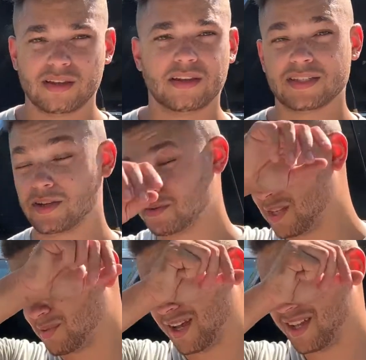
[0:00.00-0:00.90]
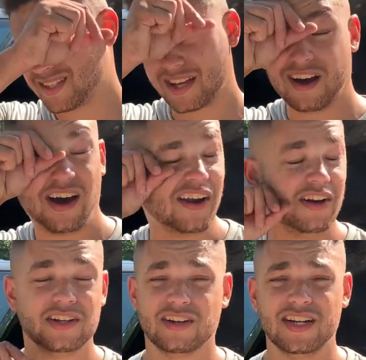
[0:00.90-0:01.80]
Excuse my sweat. It's like
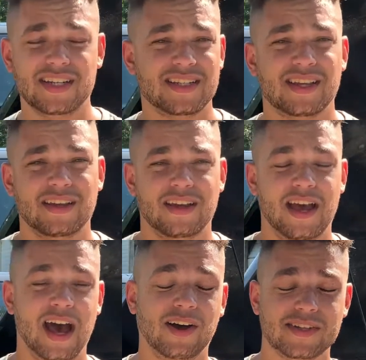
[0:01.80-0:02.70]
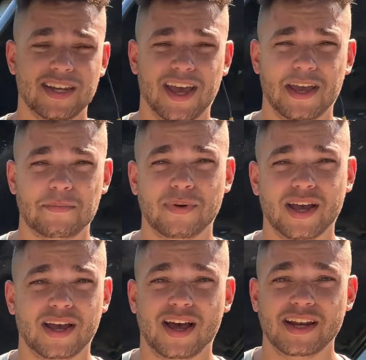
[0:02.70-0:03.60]
100 degrees out today,
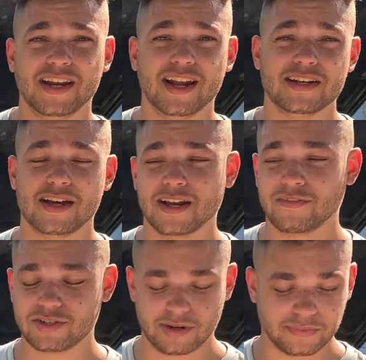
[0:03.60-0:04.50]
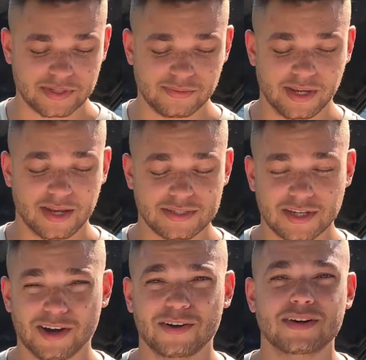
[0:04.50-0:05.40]
but I need to get it done. I have a trip this weekend,
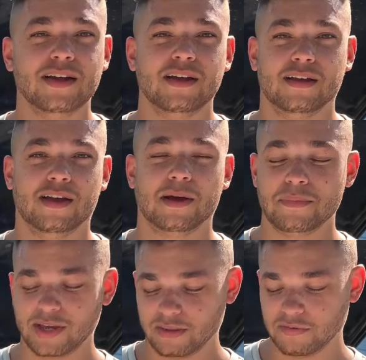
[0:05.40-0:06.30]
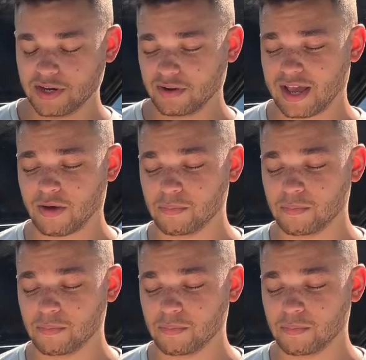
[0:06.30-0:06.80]
so I'm making the video now.